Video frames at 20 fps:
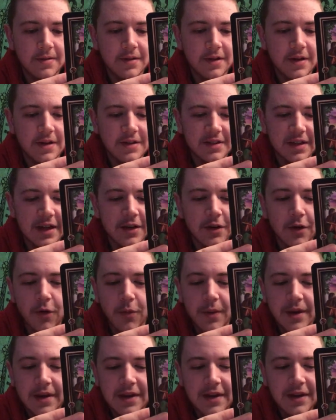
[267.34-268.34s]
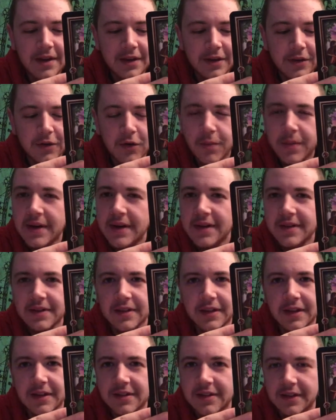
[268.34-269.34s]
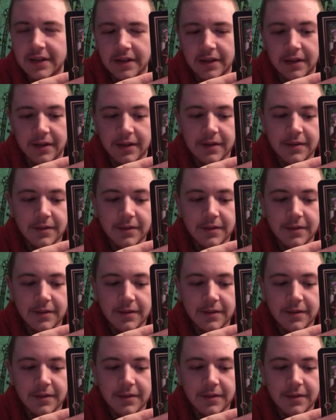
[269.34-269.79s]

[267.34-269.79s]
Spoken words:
It's like nobody is listening.